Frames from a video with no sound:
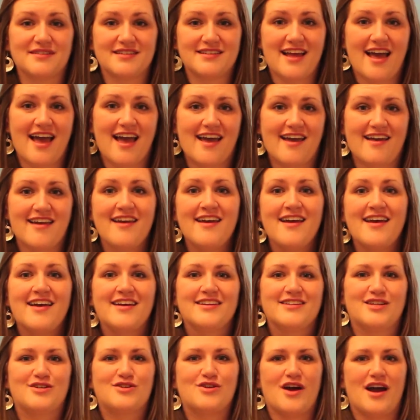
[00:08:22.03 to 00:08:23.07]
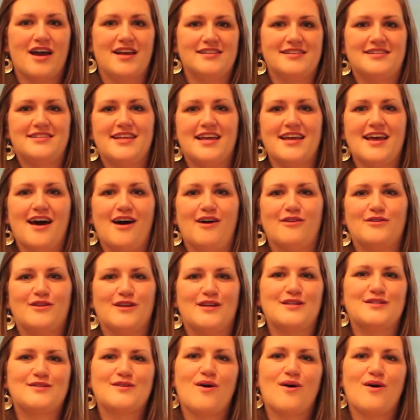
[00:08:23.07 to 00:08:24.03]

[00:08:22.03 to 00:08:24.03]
a day to try and stay healthy.